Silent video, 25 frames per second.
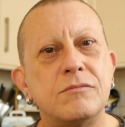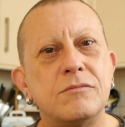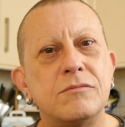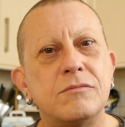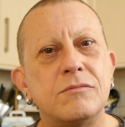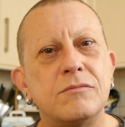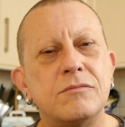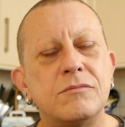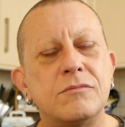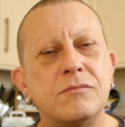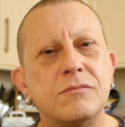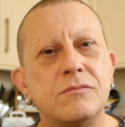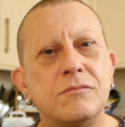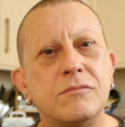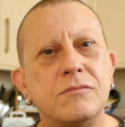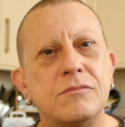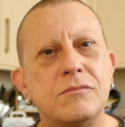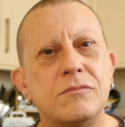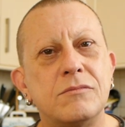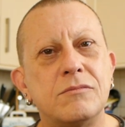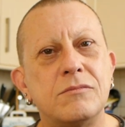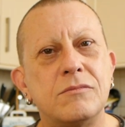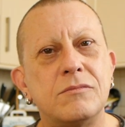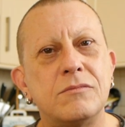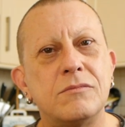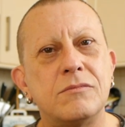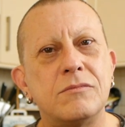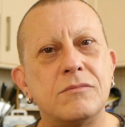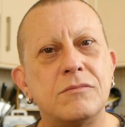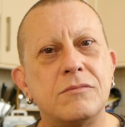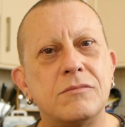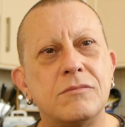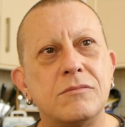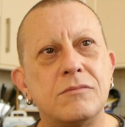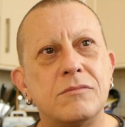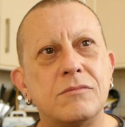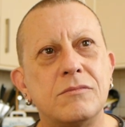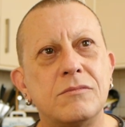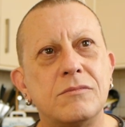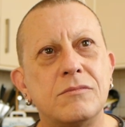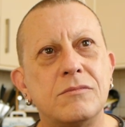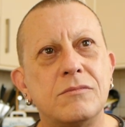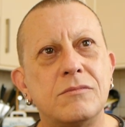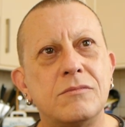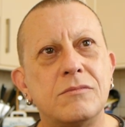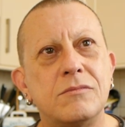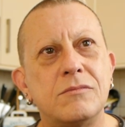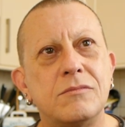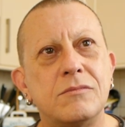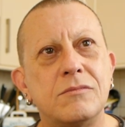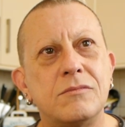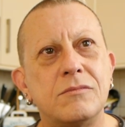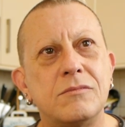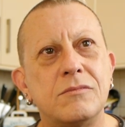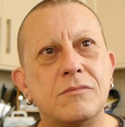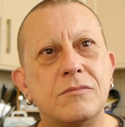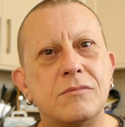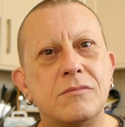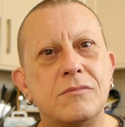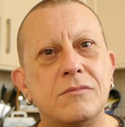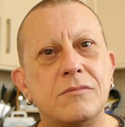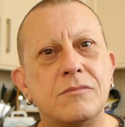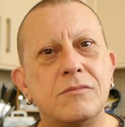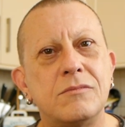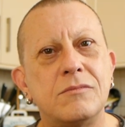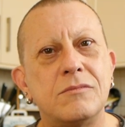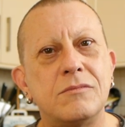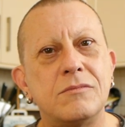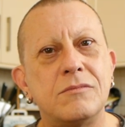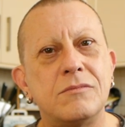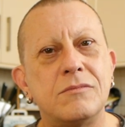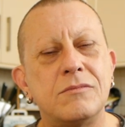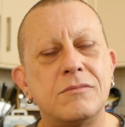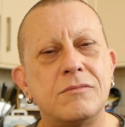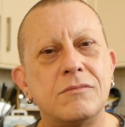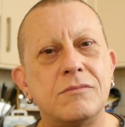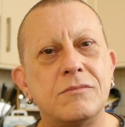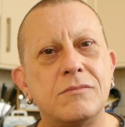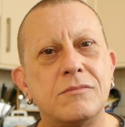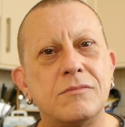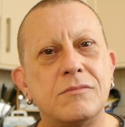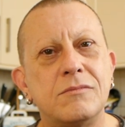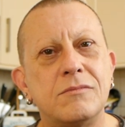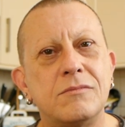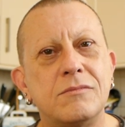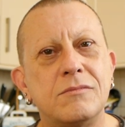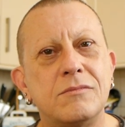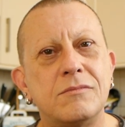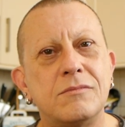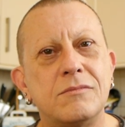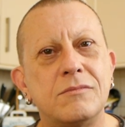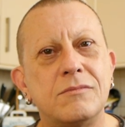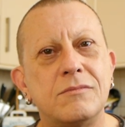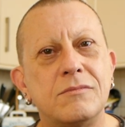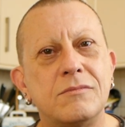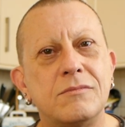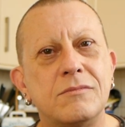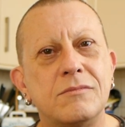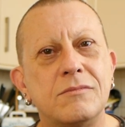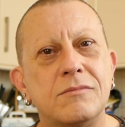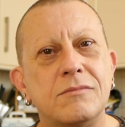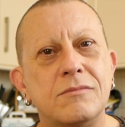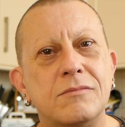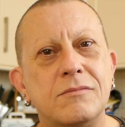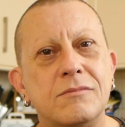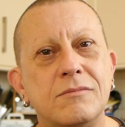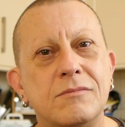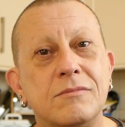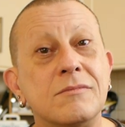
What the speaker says: (silence)